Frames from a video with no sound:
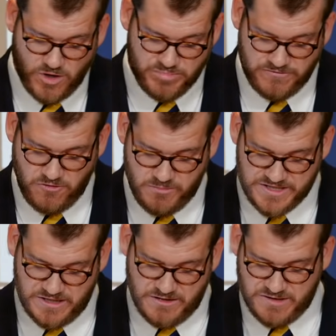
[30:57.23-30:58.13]
one
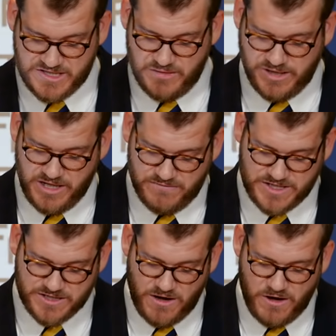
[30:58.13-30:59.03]
performance in their assembly of a
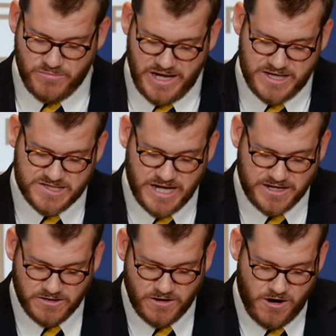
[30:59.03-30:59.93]
song by a
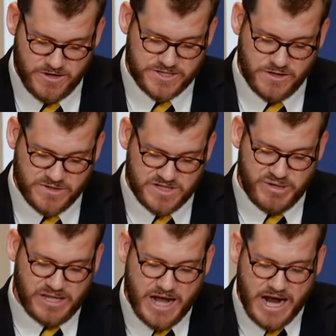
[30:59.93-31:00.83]
secular artist known as Billie